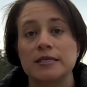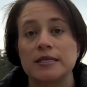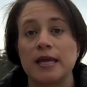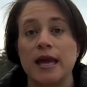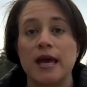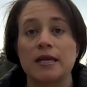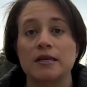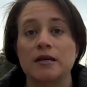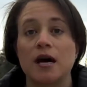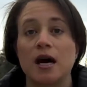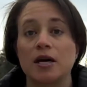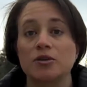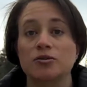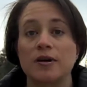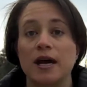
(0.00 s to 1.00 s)
to land a
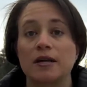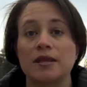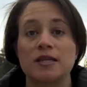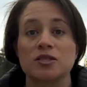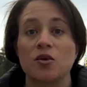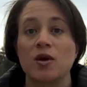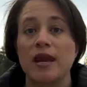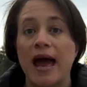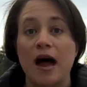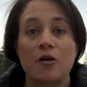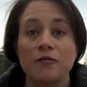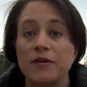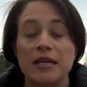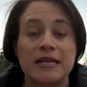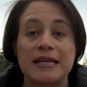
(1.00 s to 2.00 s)
contract that's going to
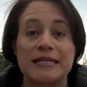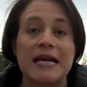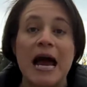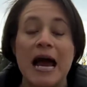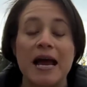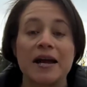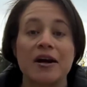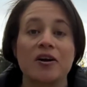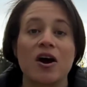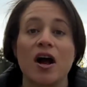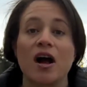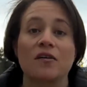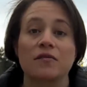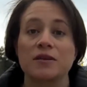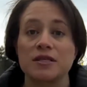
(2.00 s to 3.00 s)
outfit an entire
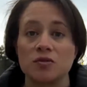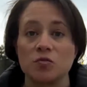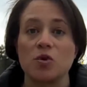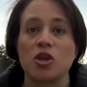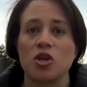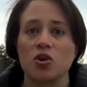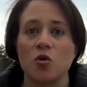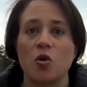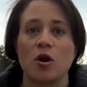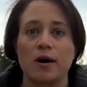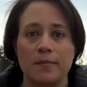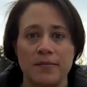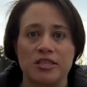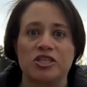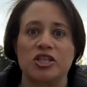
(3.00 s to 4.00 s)
office with
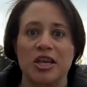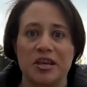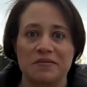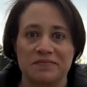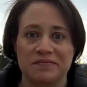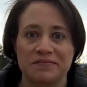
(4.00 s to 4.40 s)
your machine.